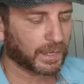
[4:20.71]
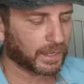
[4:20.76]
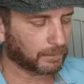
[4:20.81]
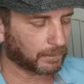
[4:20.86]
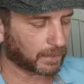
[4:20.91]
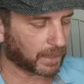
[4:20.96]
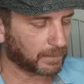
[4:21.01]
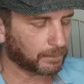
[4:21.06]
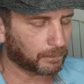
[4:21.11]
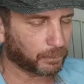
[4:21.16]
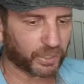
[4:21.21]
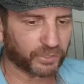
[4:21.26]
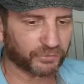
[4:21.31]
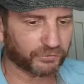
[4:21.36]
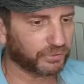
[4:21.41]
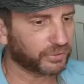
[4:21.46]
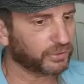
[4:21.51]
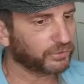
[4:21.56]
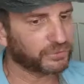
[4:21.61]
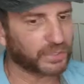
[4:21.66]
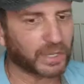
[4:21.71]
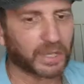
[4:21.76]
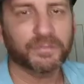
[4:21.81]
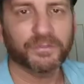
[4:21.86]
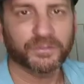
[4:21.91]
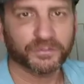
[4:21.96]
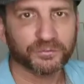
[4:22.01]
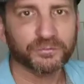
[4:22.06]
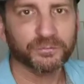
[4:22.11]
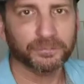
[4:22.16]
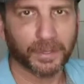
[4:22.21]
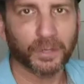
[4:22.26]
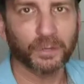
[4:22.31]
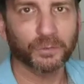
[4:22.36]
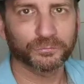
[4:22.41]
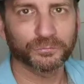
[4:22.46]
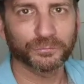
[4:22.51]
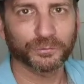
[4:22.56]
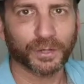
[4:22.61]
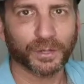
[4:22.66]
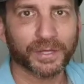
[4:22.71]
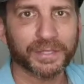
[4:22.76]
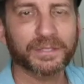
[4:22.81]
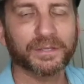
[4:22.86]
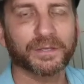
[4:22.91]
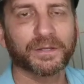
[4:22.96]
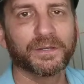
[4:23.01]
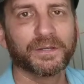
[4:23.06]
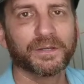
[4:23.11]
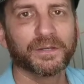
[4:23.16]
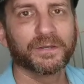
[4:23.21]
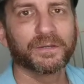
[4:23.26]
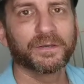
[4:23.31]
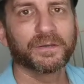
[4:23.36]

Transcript: And my impression is, yeah, this smells like,